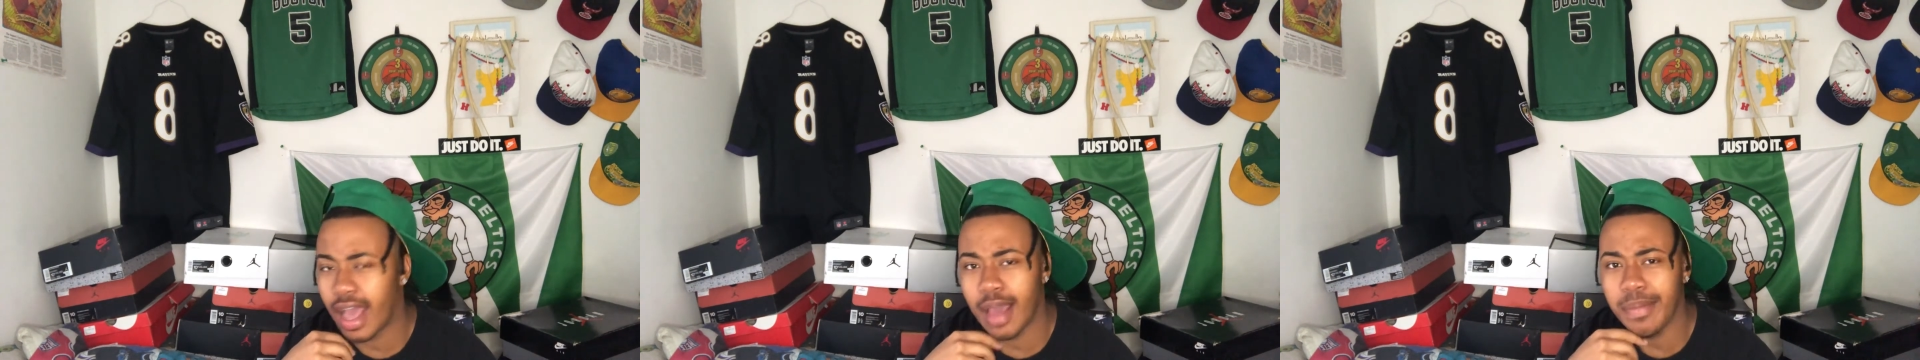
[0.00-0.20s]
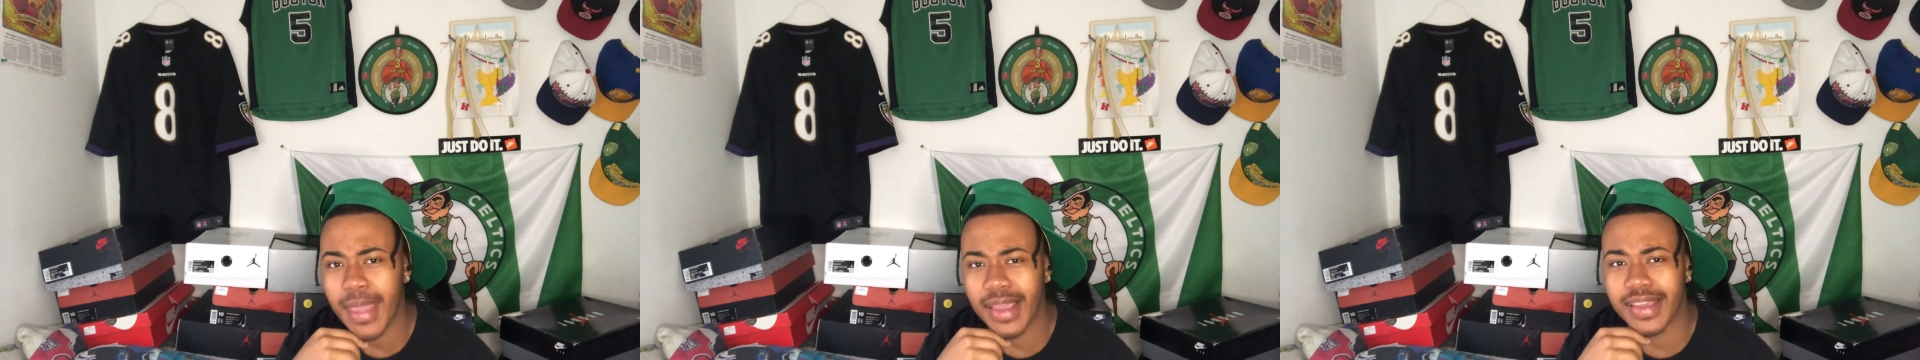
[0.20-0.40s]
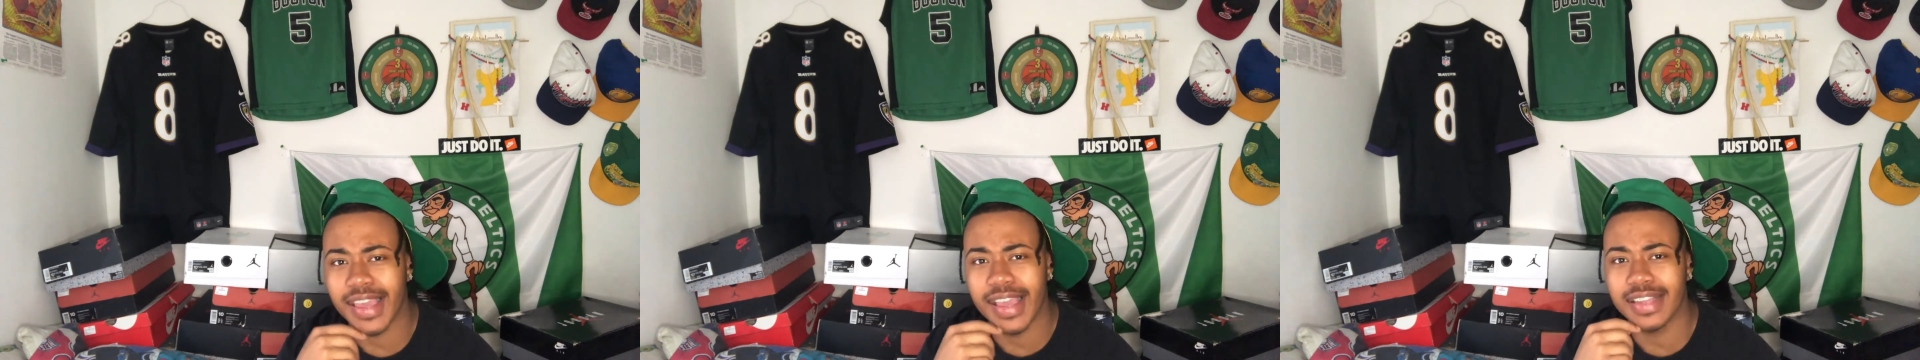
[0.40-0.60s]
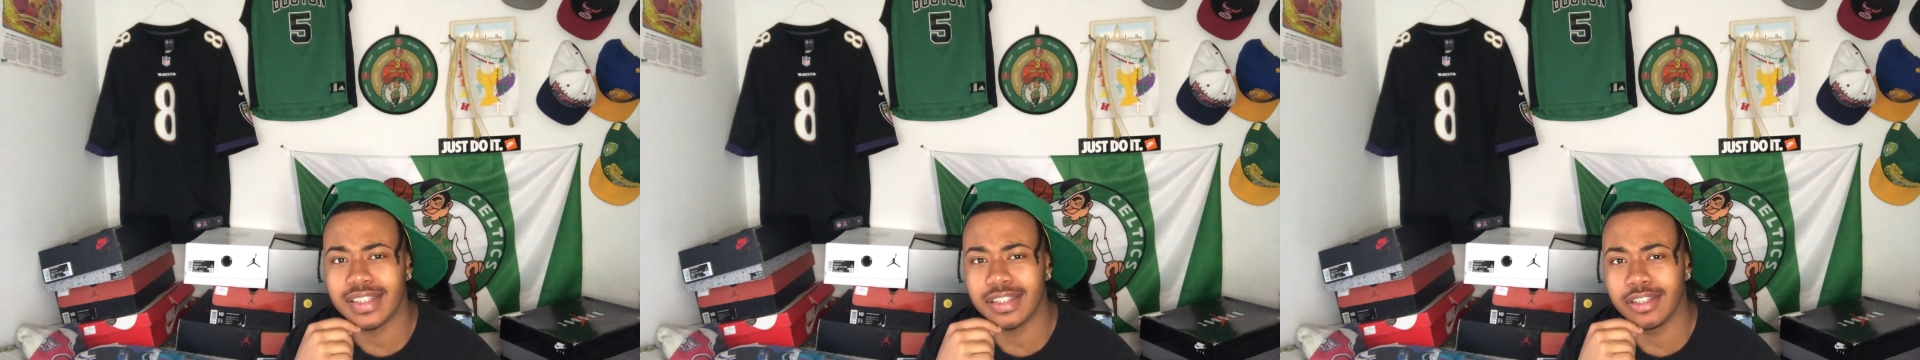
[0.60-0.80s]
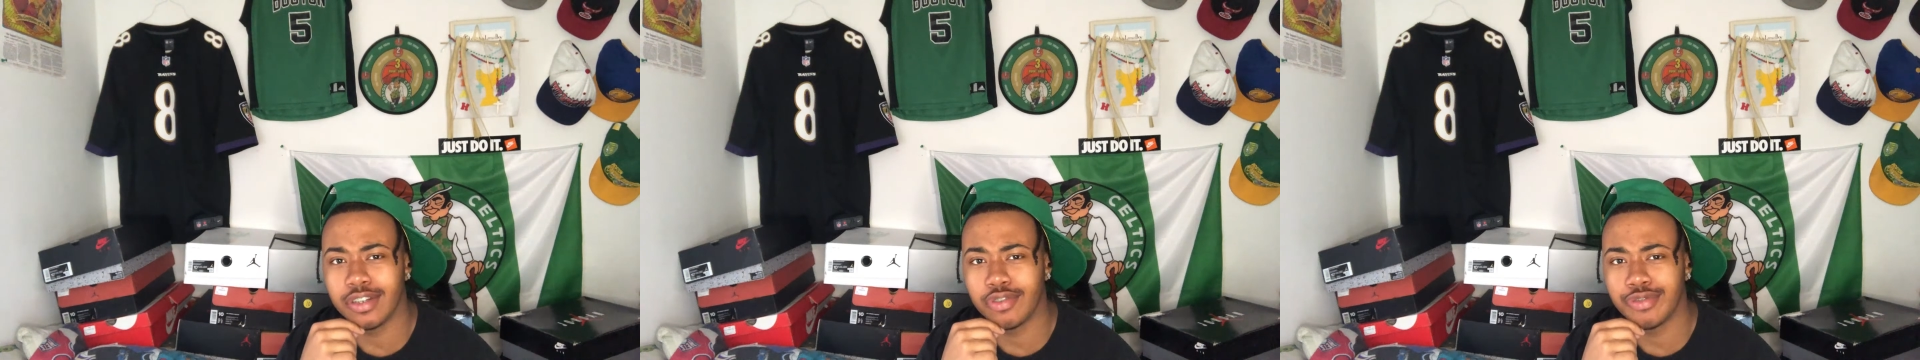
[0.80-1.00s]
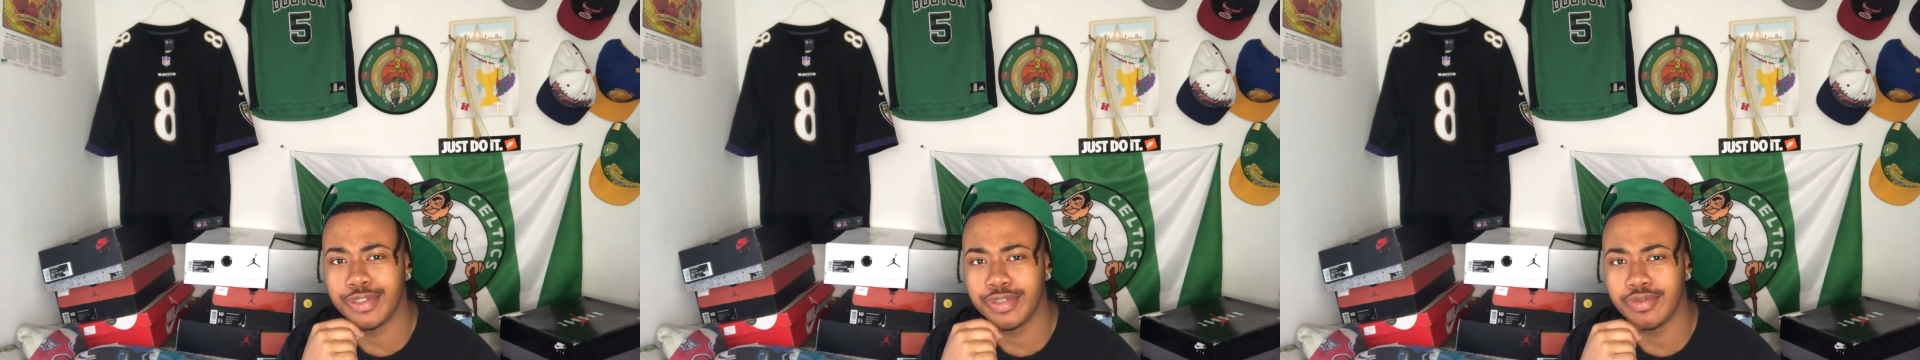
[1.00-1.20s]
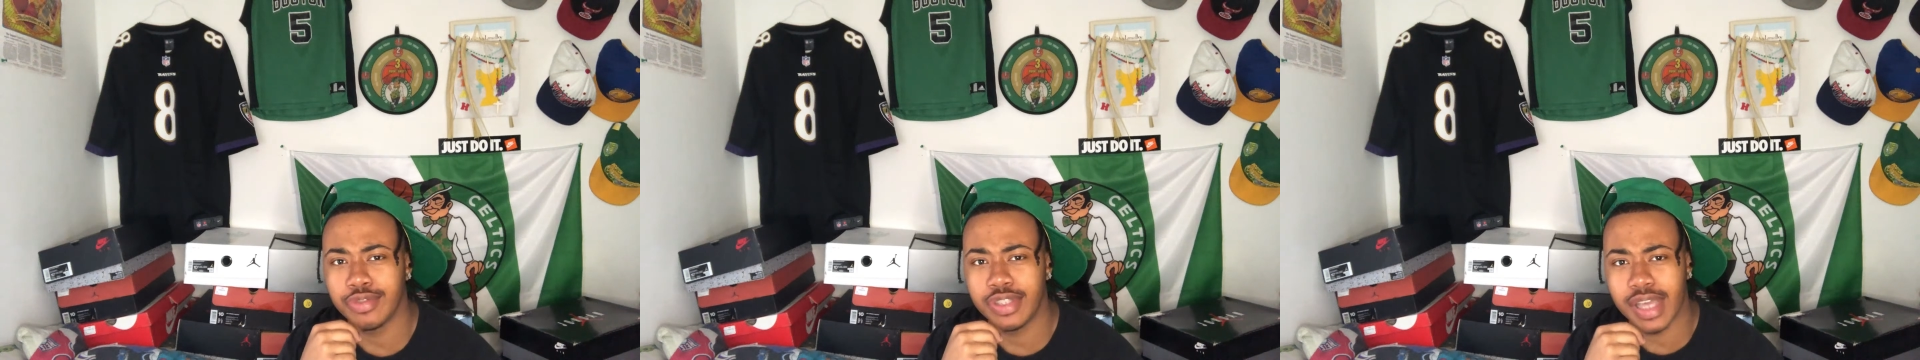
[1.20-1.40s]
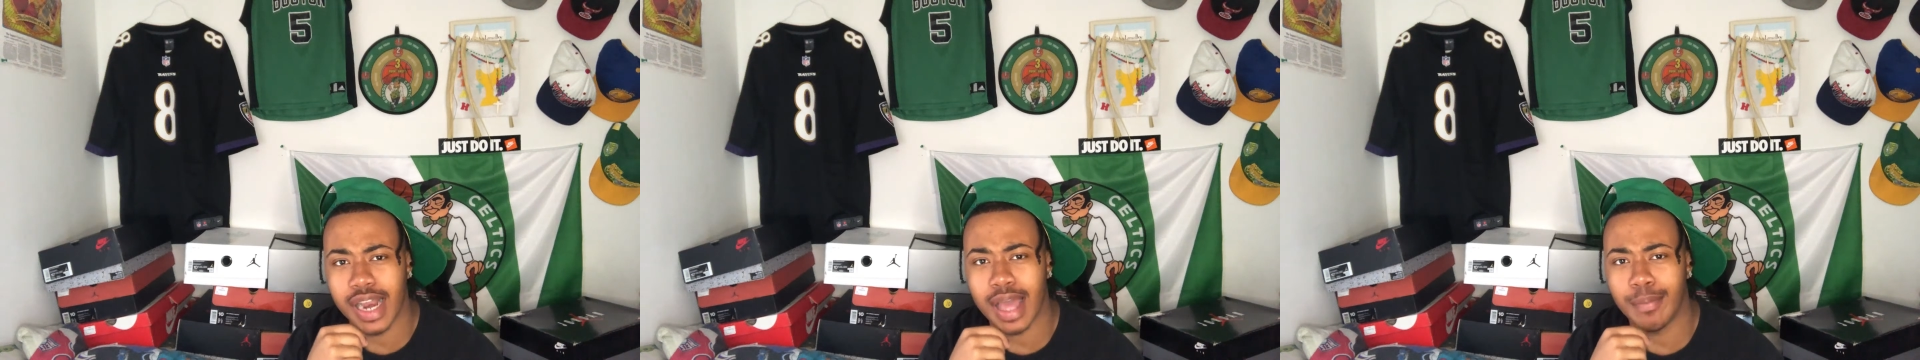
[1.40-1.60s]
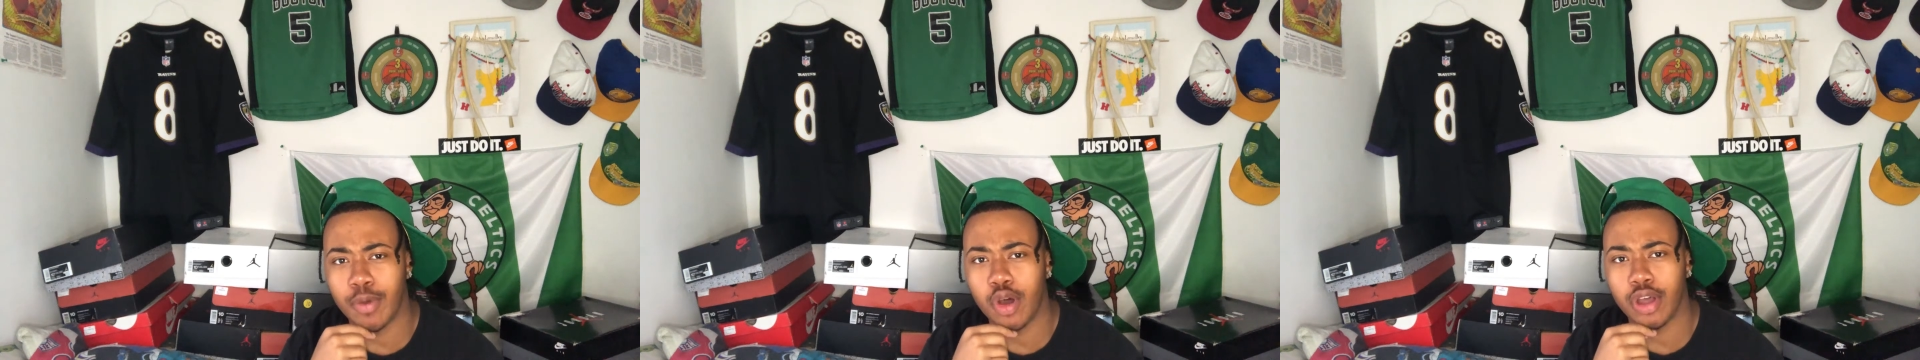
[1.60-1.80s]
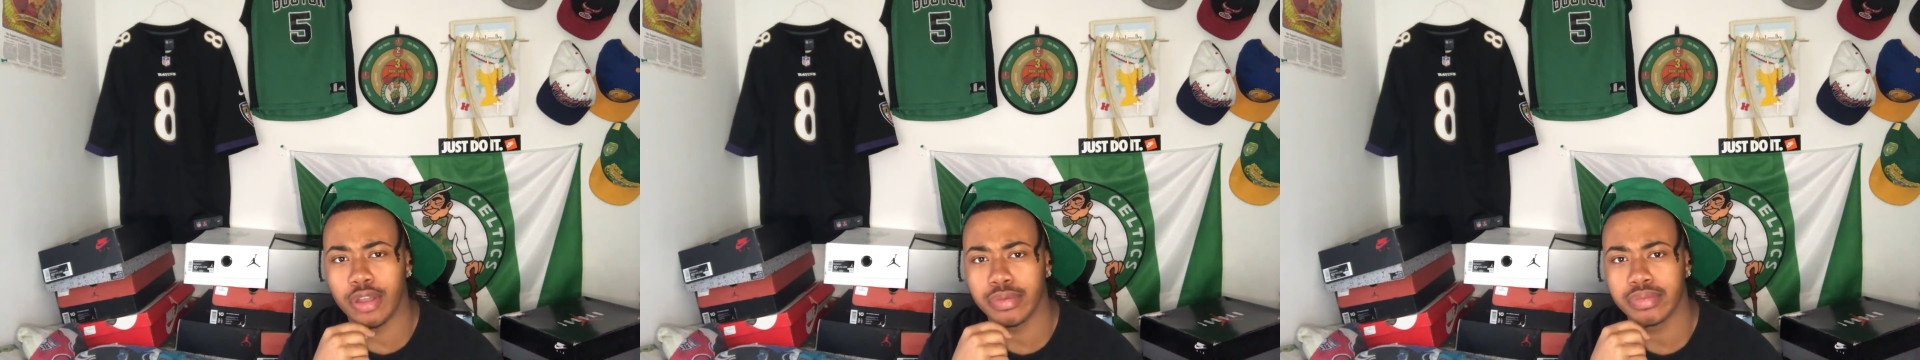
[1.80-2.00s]
I'm not canceling no shoes that I
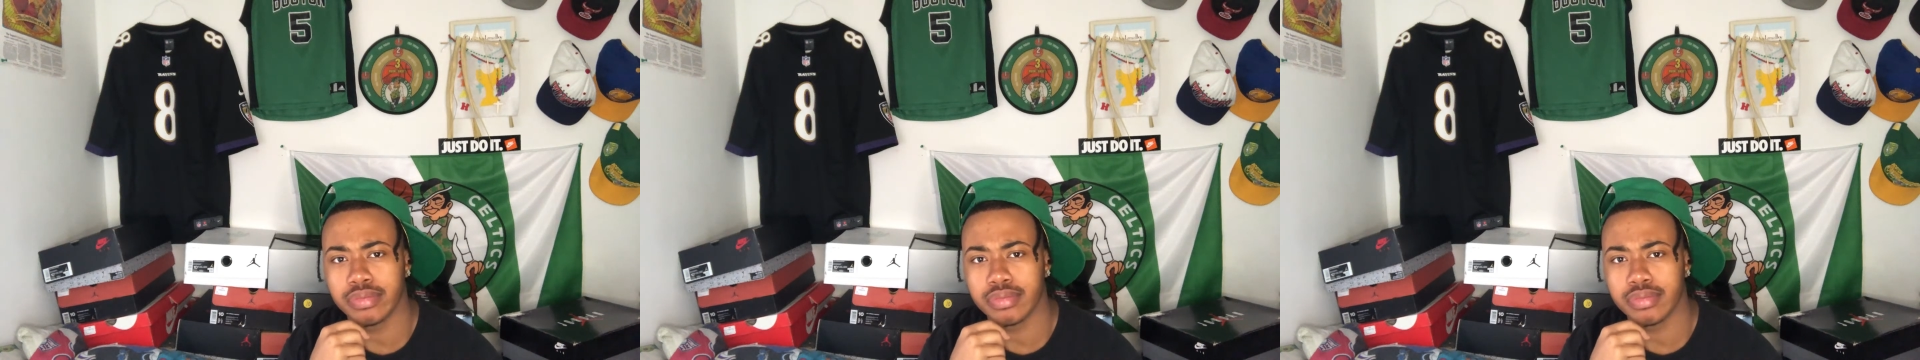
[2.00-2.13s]
bought.